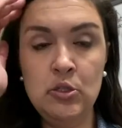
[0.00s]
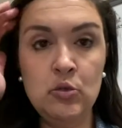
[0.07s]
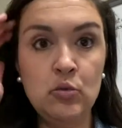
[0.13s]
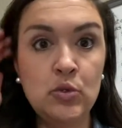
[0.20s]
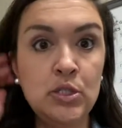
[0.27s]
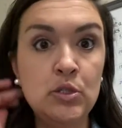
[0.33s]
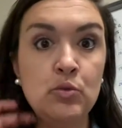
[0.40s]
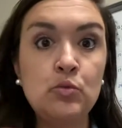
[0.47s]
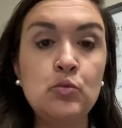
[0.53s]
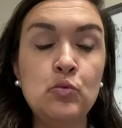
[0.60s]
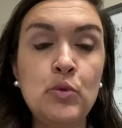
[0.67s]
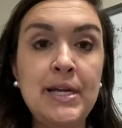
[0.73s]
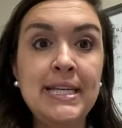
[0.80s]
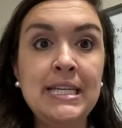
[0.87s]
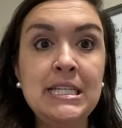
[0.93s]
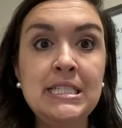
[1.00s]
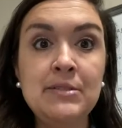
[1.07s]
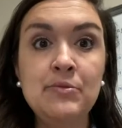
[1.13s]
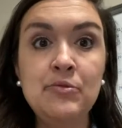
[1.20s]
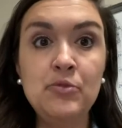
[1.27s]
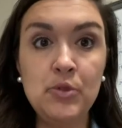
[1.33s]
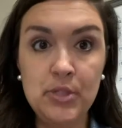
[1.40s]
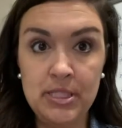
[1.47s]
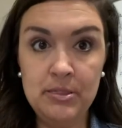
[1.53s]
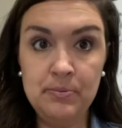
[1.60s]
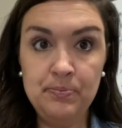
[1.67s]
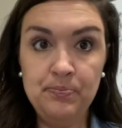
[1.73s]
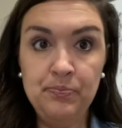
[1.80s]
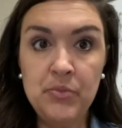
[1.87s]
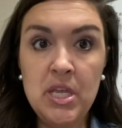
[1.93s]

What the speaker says: was writing it down for him.